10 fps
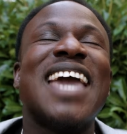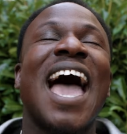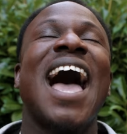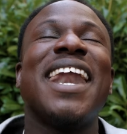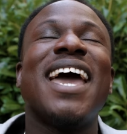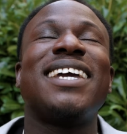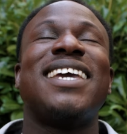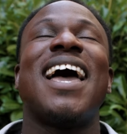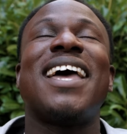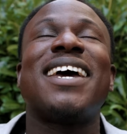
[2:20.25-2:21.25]
Can I
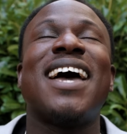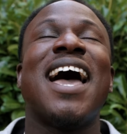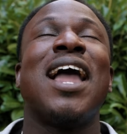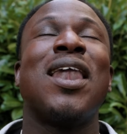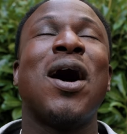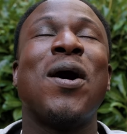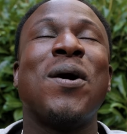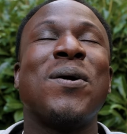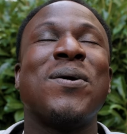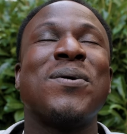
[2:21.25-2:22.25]
get a
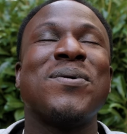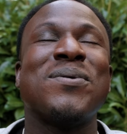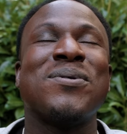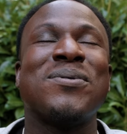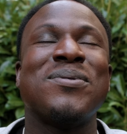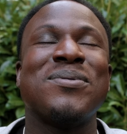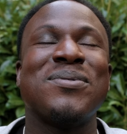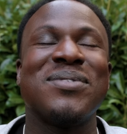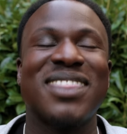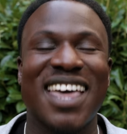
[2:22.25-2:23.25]

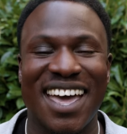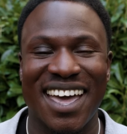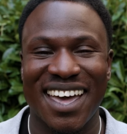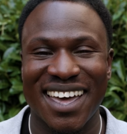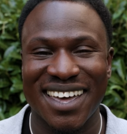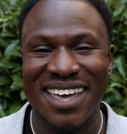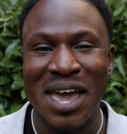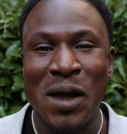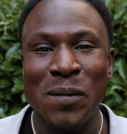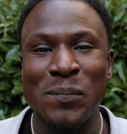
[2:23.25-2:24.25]
hello there?
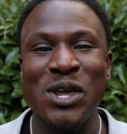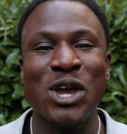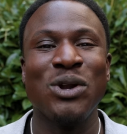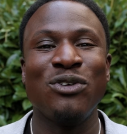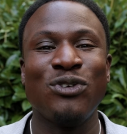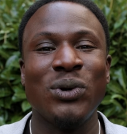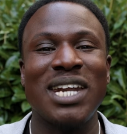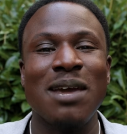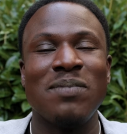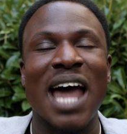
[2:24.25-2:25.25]
Beautiful
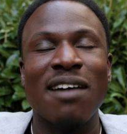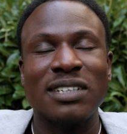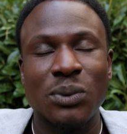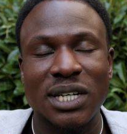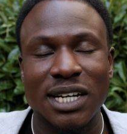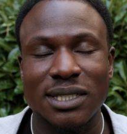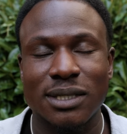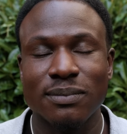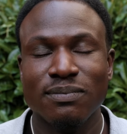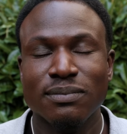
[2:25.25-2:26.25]
deep divers were
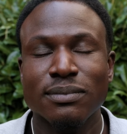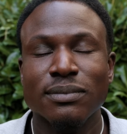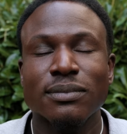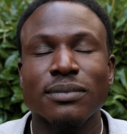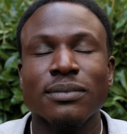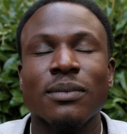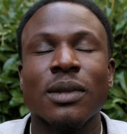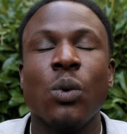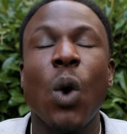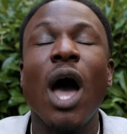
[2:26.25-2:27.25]
just,
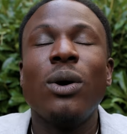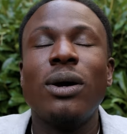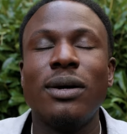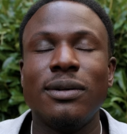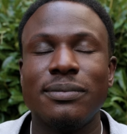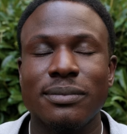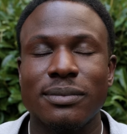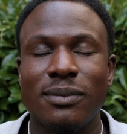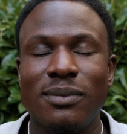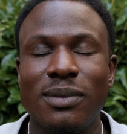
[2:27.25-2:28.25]
woo,
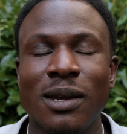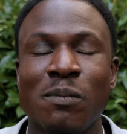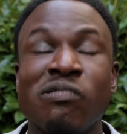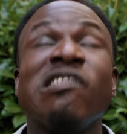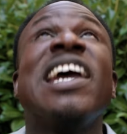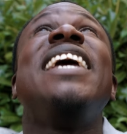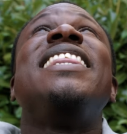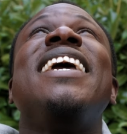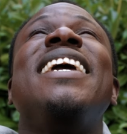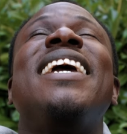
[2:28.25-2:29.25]

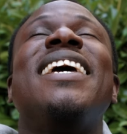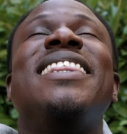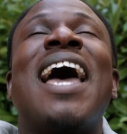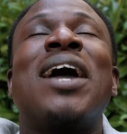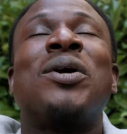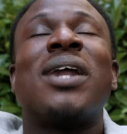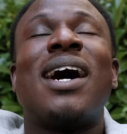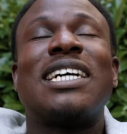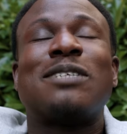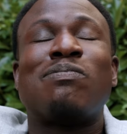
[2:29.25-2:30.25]
breathing in that good
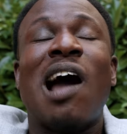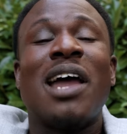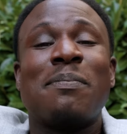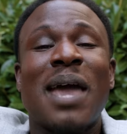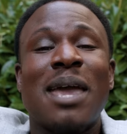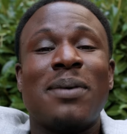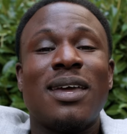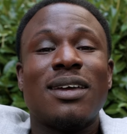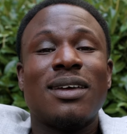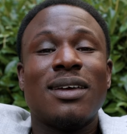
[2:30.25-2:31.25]
ass prana,
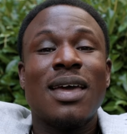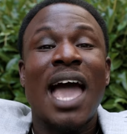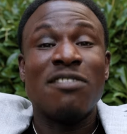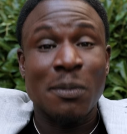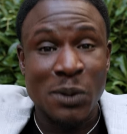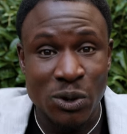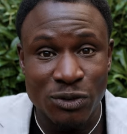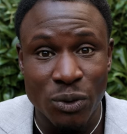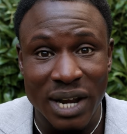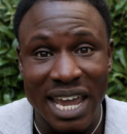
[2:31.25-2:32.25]
baby. Have a
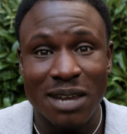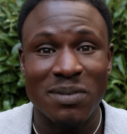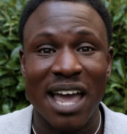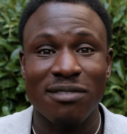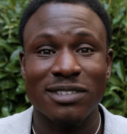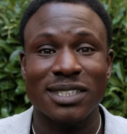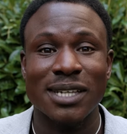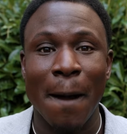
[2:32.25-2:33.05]
beautiful day, deep divers.